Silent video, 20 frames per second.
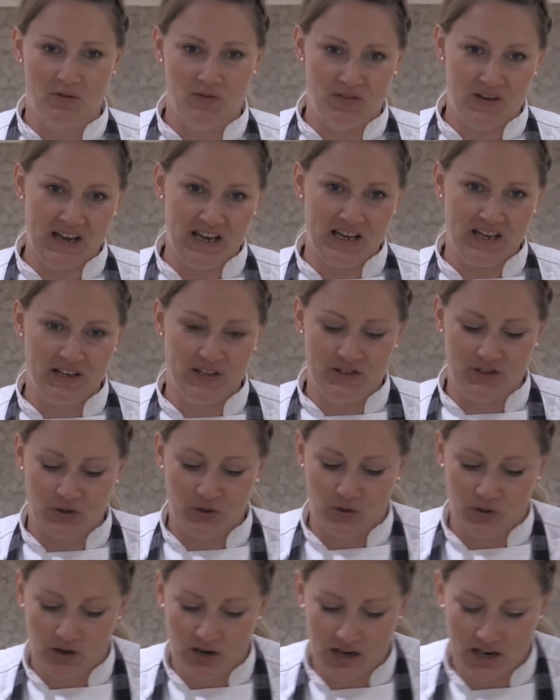figs,
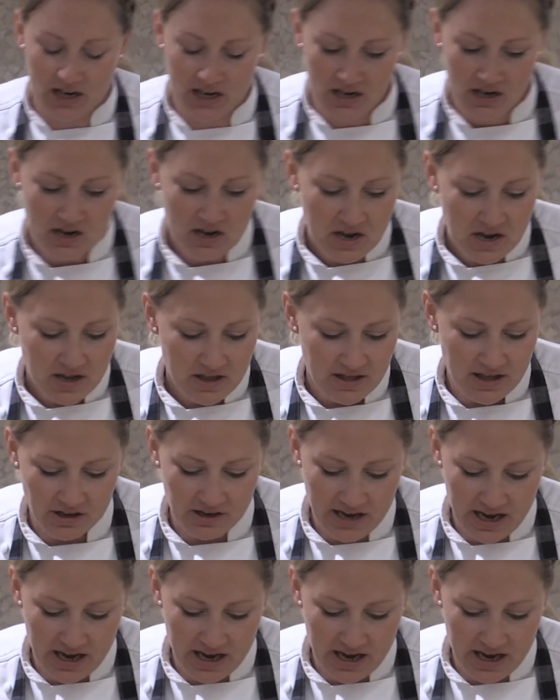or they'll